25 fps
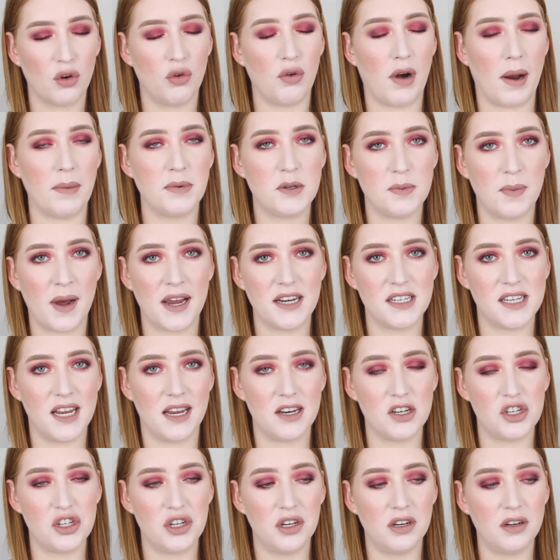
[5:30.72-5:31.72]
grabbed my
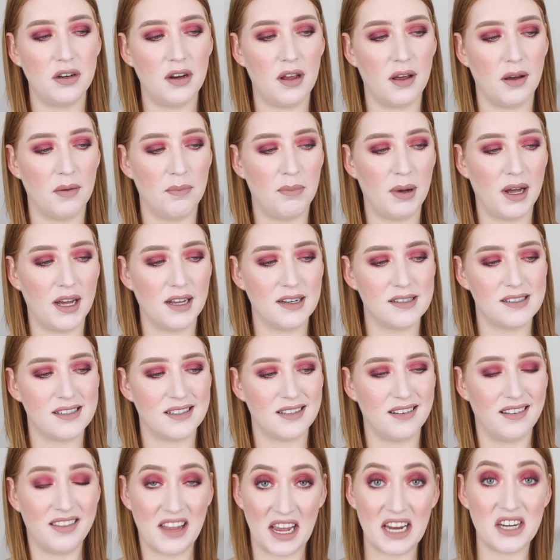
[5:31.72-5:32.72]
attention, but
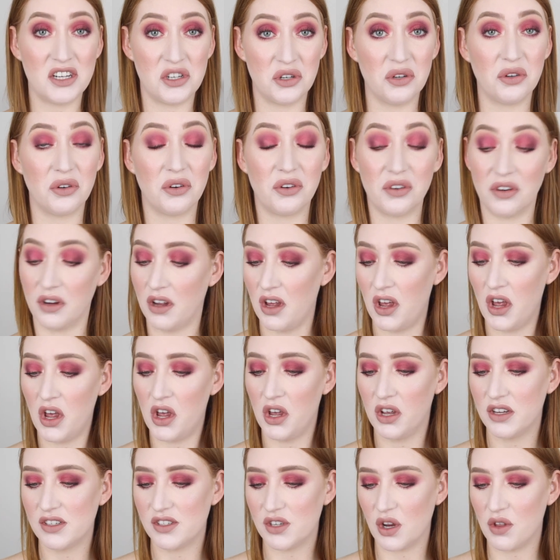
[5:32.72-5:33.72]
they do.
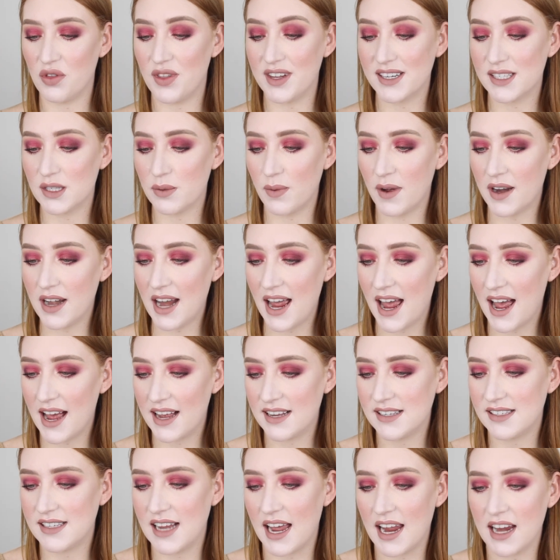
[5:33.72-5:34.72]
So this one
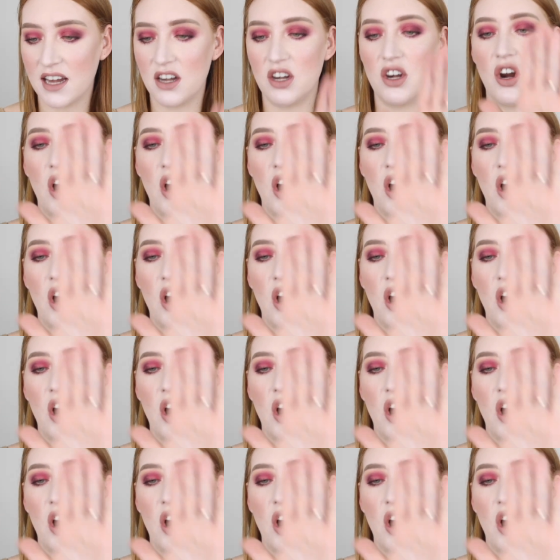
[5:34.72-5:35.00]
has a